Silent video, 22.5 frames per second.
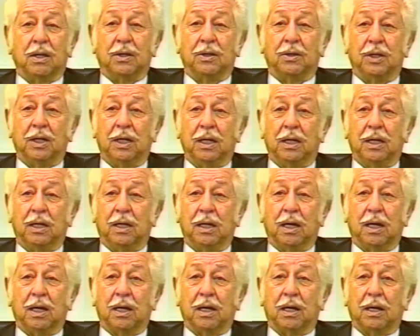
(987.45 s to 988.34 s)

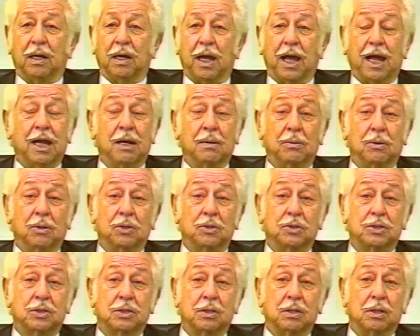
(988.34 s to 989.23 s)
the
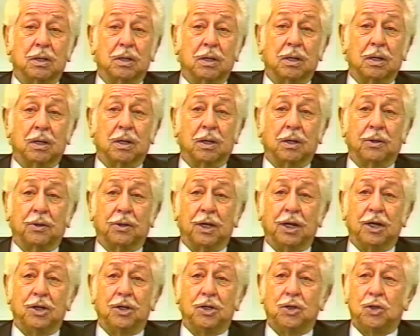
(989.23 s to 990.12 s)
animals,
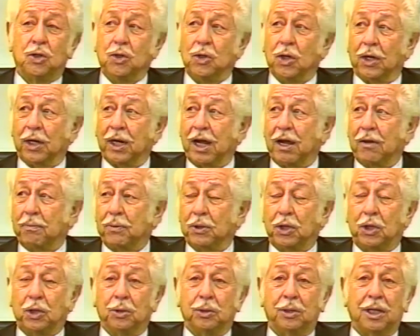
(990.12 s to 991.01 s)
they do not have
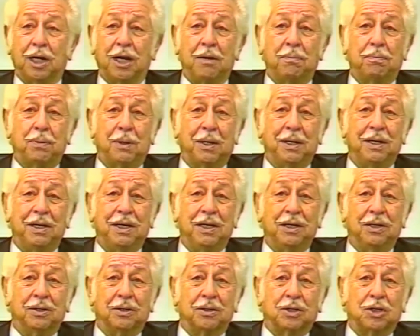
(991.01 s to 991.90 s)
pituitary
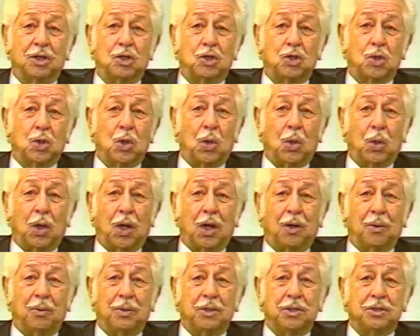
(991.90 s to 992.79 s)
pineal control
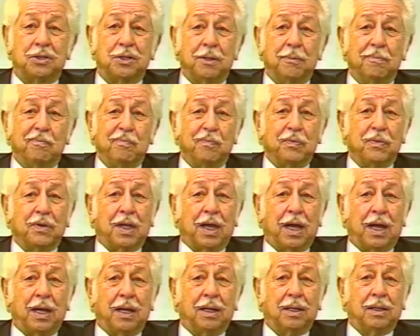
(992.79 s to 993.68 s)
always.
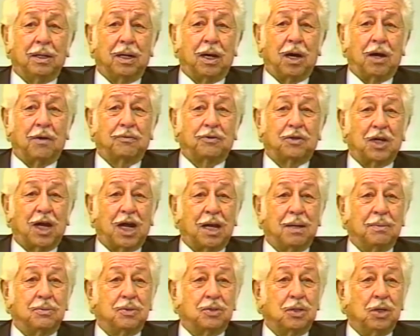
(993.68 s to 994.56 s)
And oft
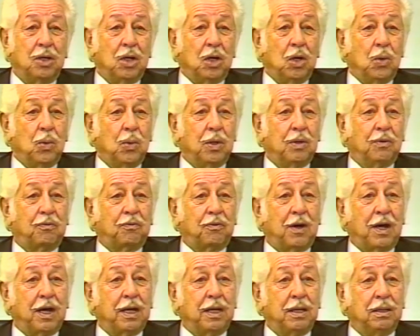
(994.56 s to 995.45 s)
times we'll
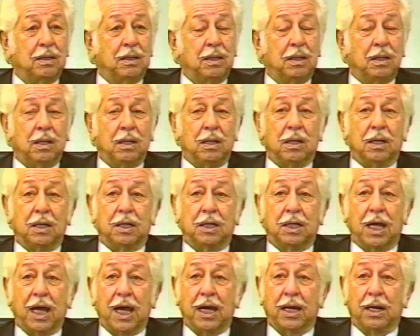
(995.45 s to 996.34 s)
find
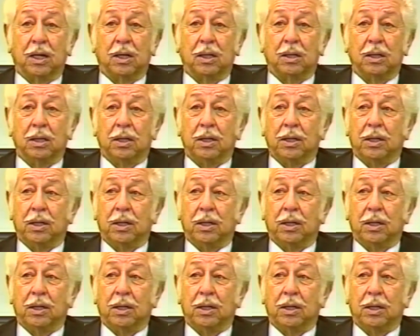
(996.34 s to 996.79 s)
cattle